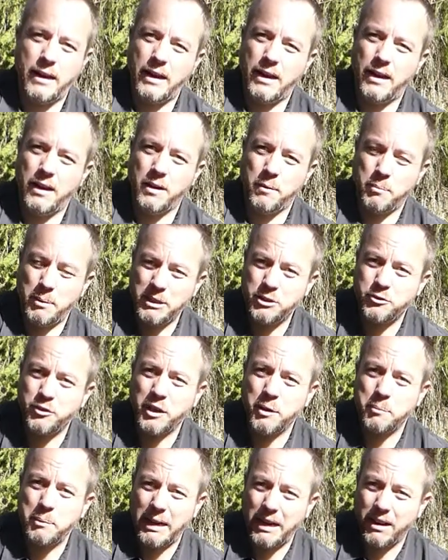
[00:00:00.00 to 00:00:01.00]
the best thing
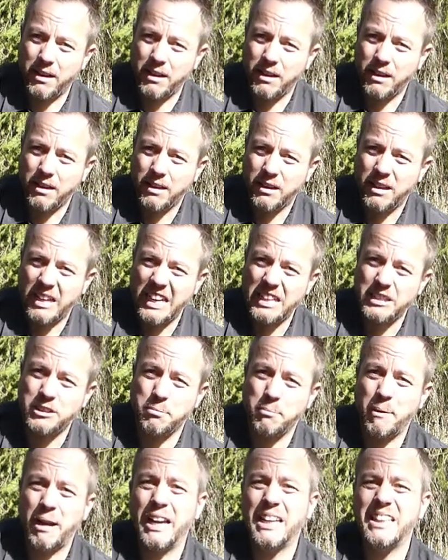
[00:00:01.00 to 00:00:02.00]
about it, it's
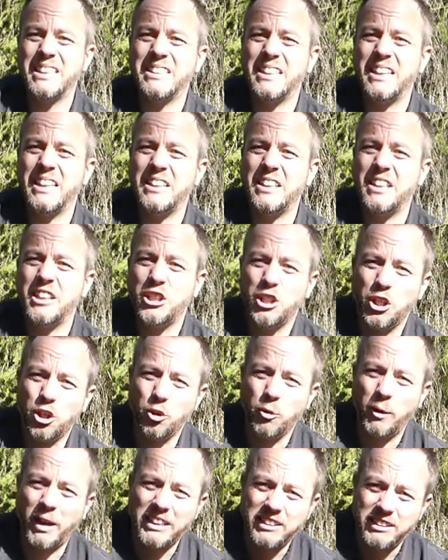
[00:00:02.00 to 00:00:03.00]
made in the
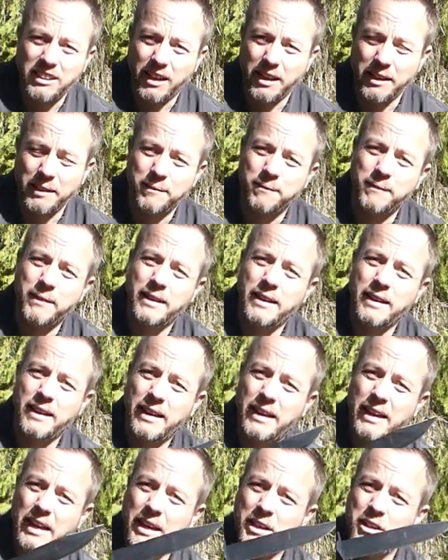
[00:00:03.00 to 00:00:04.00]
USA,
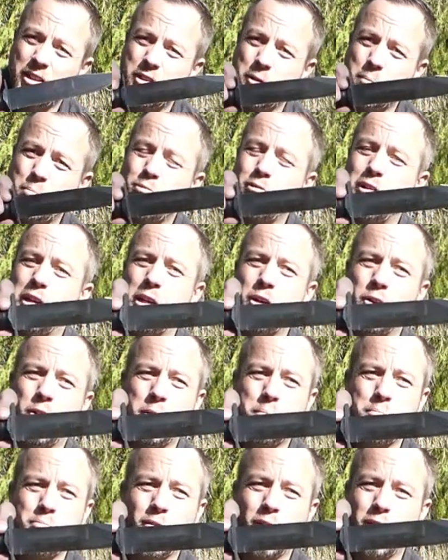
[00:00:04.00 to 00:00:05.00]
and it's a pretty
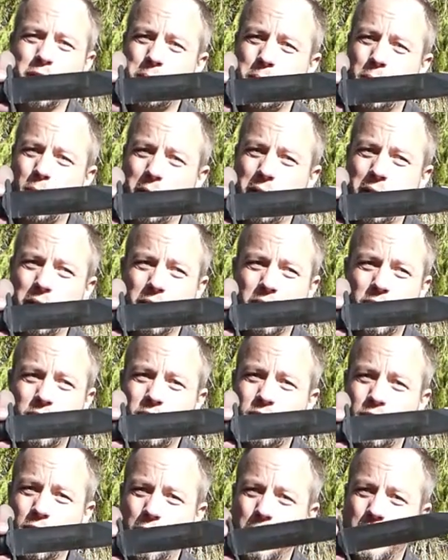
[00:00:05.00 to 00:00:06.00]
good price point
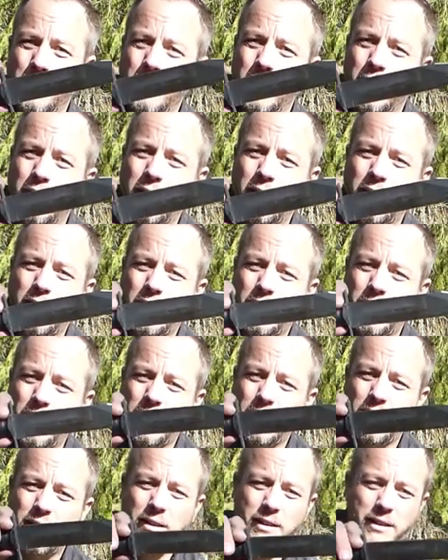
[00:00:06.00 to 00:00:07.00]
too.
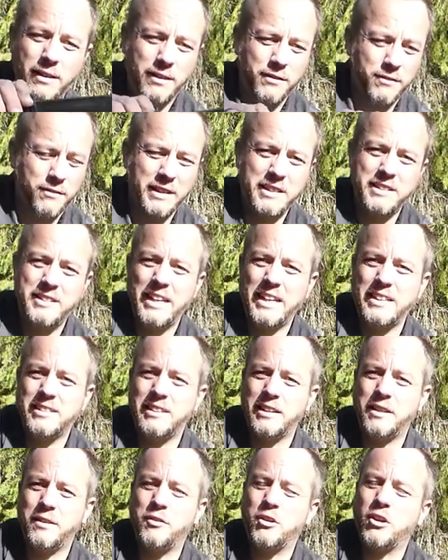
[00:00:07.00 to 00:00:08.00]

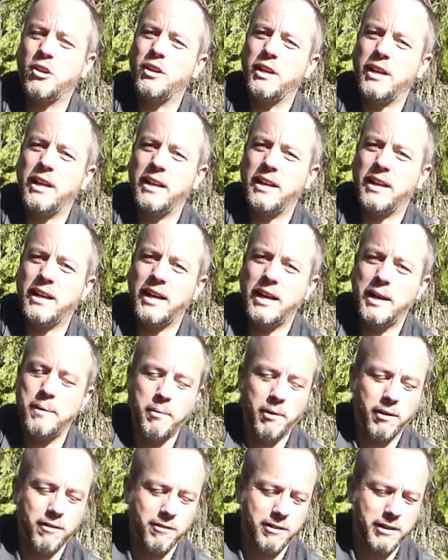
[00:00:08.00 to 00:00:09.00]
Fantastic. If you're going to get the
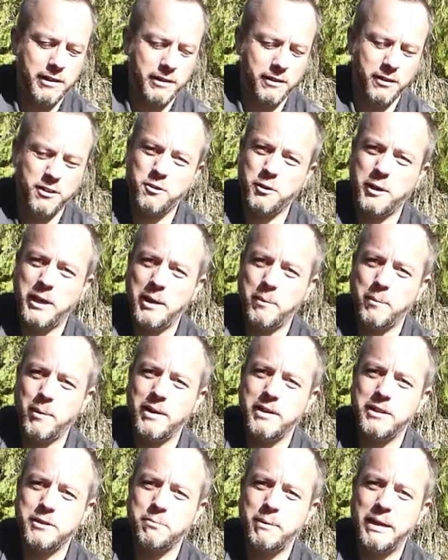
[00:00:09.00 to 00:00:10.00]
K-bar right, you've got to get one
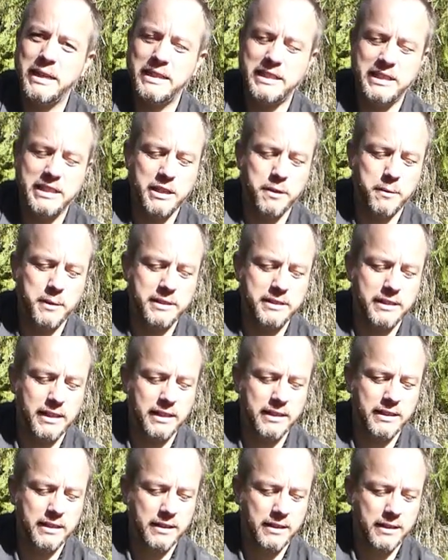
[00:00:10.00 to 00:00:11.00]
that's made in the
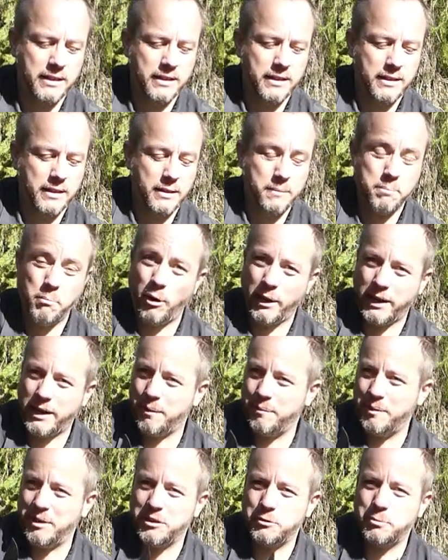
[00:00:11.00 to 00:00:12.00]
USA by a
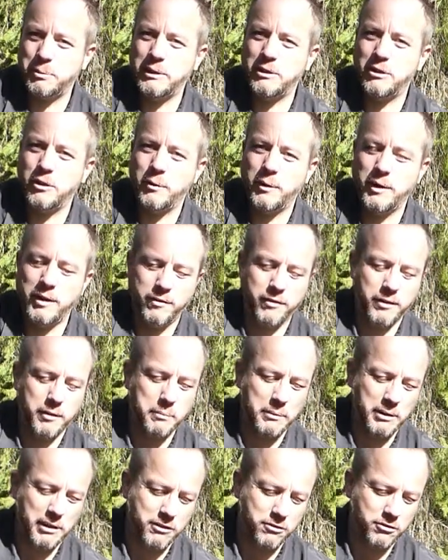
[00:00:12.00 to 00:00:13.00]
company that's been doing it for the
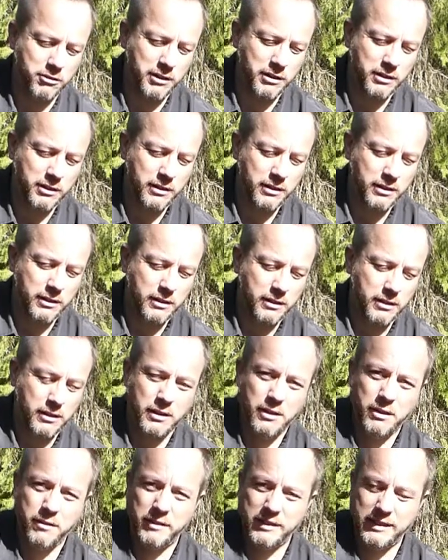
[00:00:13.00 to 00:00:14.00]
military
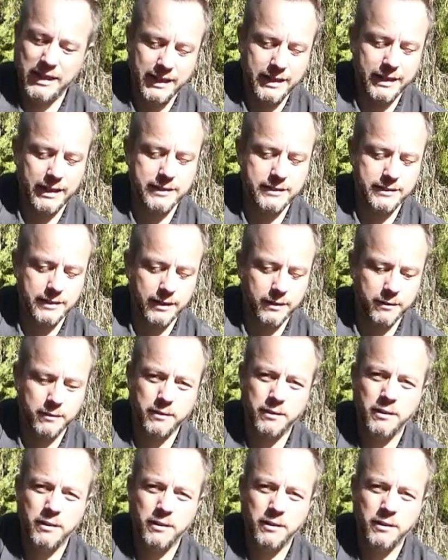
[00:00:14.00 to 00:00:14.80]
for decades now.